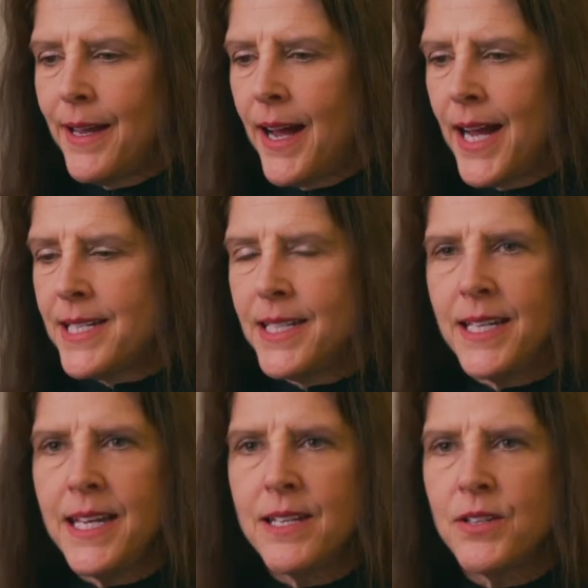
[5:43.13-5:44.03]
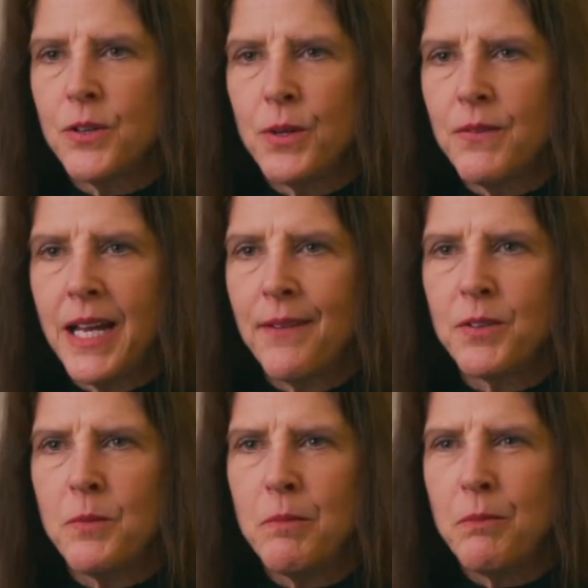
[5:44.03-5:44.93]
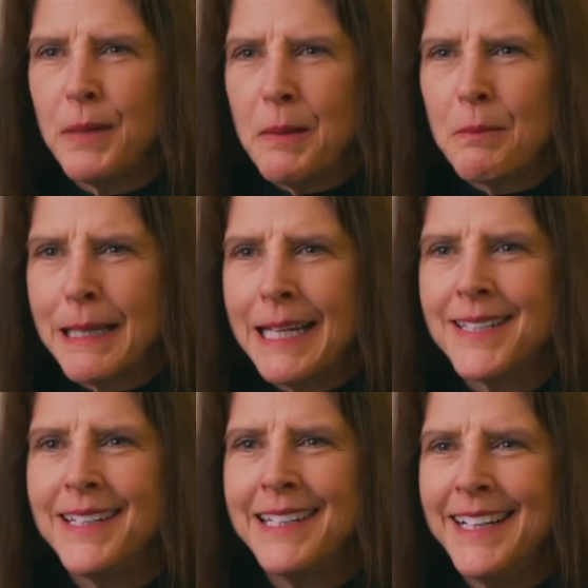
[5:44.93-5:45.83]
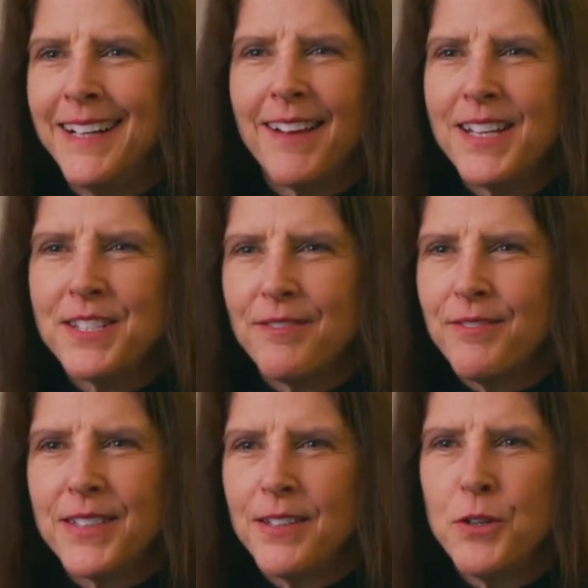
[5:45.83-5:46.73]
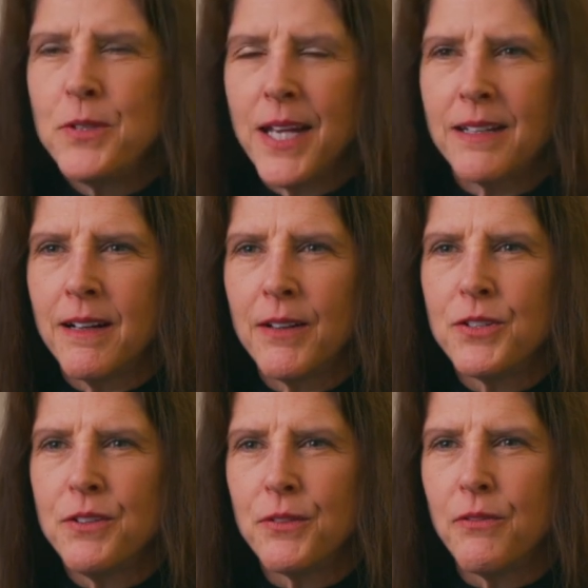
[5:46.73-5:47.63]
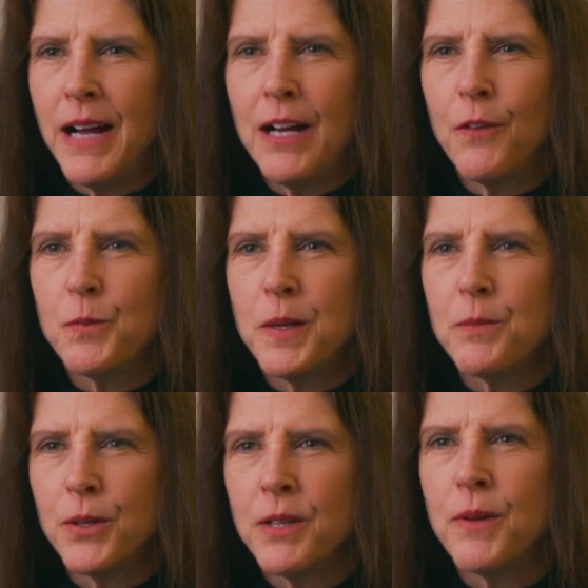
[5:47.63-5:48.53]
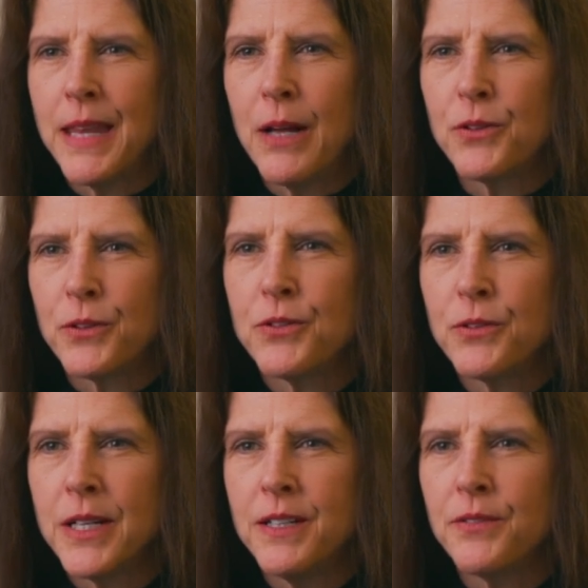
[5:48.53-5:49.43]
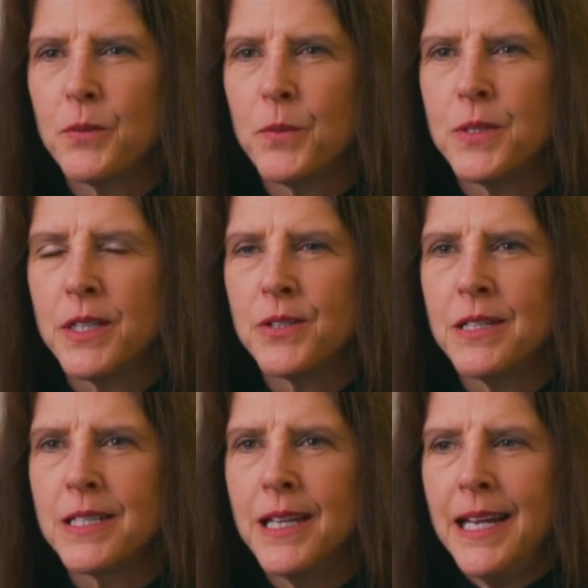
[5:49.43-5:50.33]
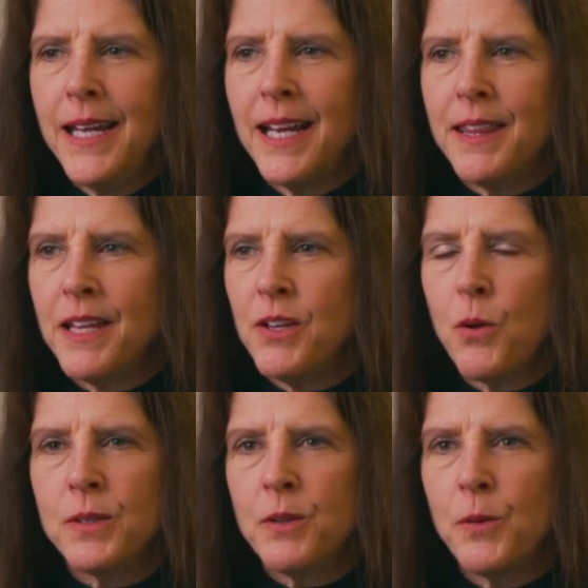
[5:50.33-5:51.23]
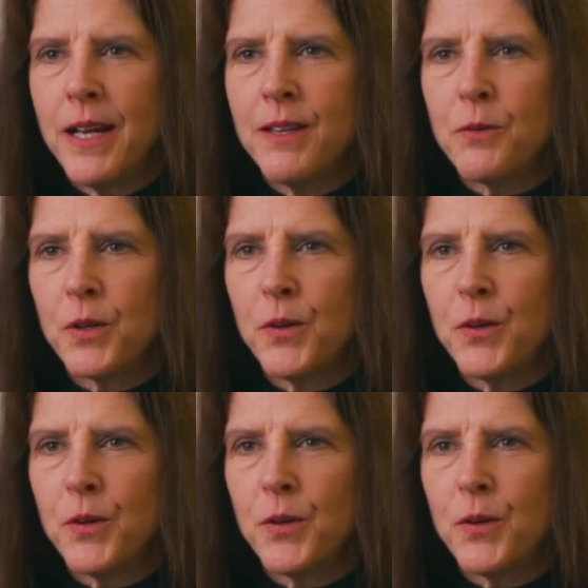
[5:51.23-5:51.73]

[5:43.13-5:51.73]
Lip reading: ICDs that don't even have to be implanted, lots of new technology for valves being put in without surgery in different positions. And I think the only way that we're